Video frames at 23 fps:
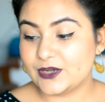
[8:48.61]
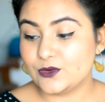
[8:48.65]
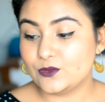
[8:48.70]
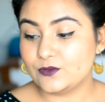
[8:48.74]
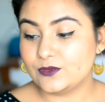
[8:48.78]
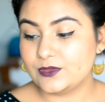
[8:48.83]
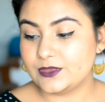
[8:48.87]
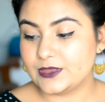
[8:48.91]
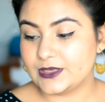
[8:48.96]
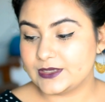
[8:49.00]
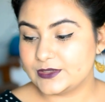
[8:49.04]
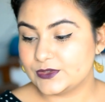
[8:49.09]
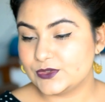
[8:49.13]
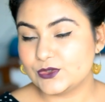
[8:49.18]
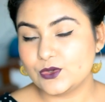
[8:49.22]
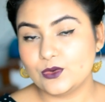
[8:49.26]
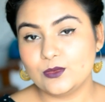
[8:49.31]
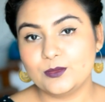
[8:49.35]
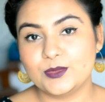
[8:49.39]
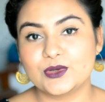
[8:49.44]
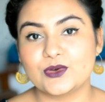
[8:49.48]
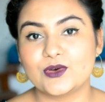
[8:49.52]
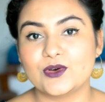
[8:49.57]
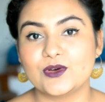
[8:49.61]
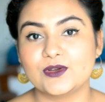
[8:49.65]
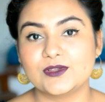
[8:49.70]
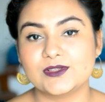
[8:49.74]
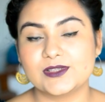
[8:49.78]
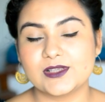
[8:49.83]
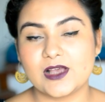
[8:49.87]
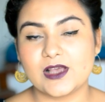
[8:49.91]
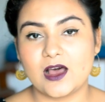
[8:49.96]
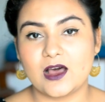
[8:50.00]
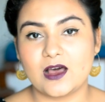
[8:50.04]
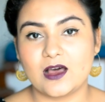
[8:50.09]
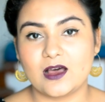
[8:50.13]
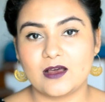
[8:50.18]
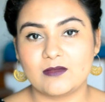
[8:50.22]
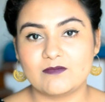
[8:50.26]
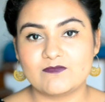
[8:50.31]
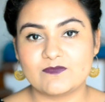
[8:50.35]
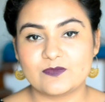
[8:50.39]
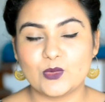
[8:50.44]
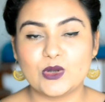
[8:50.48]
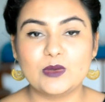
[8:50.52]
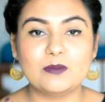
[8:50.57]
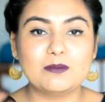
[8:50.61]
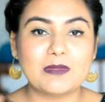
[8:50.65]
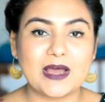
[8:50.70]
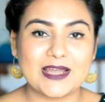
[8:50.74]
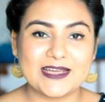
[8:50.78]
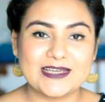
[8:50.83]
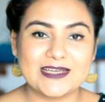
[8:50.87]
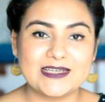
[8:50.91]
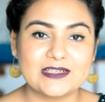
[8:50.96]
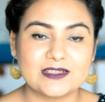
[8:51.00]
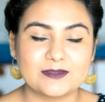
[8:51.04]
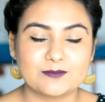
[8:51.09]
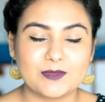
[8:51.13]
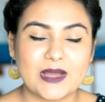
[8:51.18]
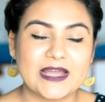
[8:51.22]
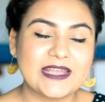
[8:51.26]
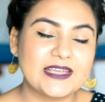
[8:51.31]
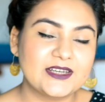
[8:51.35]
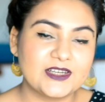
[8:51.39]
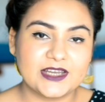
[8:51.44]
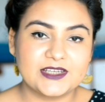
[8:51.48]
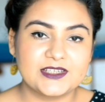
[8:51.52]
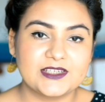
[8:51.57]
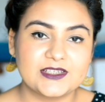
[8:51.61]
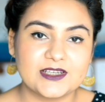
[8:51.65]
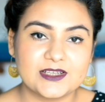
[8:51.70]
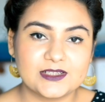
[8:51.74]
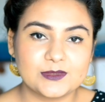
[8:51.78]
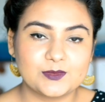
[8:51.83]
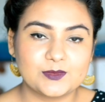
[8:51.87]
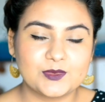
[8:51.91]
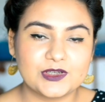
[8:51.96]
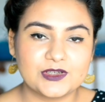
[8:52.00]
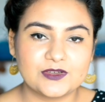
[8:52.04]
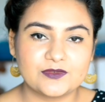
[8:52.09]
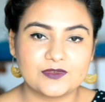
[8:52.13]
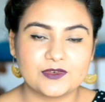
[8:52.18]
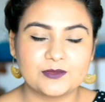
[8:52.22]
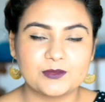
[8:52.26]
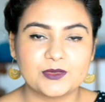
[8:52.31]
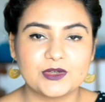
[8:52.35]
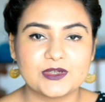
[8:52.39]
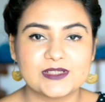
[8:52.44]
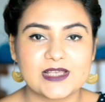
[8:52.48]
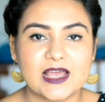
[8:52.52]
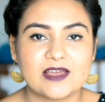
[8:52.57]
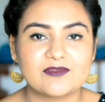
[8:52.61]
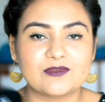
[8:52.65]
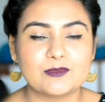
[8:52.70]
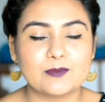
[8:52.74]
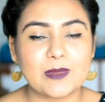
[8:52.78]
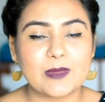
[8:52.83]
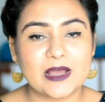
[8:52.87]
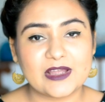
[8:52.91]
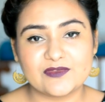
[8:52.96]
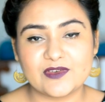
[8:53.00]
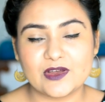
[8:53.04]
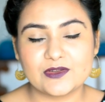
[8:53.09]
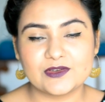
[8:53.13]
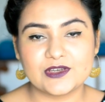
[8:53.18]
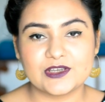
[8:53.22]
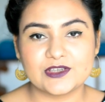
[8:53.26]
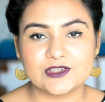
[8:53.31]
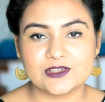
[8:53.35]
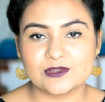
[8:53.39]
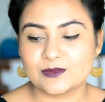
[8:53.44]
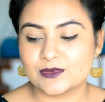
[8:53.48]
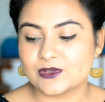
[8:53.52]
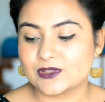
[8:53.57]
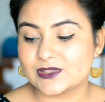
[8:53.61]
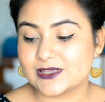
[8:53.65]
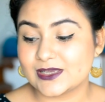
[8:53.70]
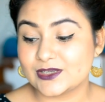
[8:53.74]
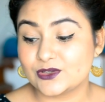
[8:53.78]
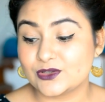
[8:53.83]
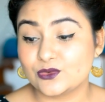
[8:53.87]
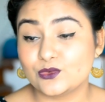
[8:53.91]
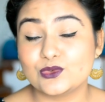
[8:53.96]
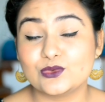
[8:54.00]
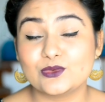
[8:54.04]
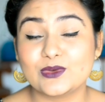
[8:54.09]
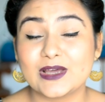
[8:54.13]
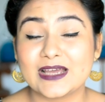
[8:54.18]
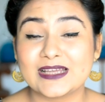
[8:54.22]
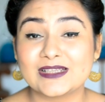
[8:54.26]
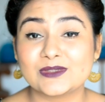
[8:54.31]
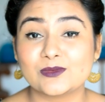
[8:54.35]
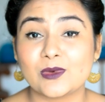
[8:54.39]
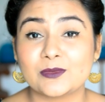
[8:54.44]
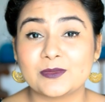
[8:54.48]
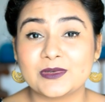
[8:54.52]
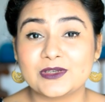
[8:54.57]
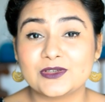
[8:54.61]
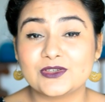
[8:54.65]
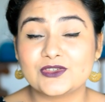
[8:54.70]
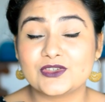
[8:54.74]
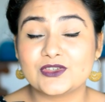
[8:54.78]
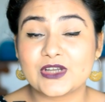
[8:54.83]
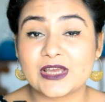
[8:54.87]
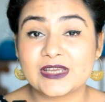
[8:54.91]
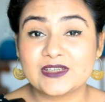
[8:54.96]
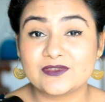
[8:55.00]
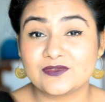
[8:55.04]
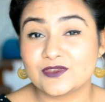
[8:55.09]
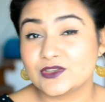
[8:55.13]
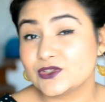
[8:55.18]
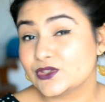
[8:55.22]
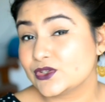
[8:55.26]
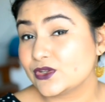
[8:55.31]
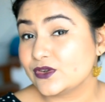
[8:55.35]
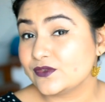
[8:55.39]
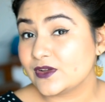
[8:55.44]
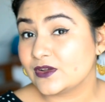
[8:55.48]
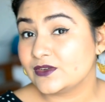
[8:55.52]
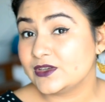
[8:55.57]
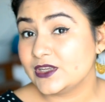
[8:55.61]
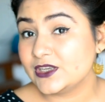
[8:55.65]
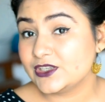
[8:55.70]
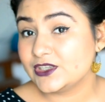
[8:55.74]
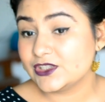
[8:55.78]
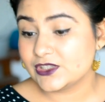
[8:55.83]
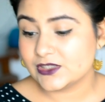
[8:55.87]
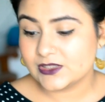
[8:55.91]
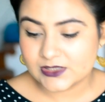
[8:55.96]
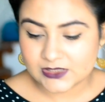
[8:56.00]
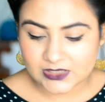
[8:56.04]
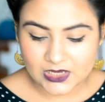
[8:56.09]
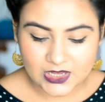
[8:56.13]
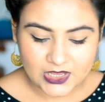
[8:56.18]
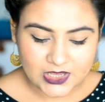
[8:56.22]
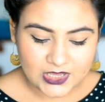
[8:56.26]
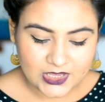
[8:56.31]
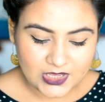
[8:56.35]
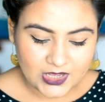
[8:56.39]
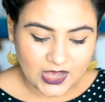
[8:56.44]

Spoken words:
I don't think so, because well, my criteria is pretty different, because I have to buy foundations because I know you guys want me to try different sort of foundations.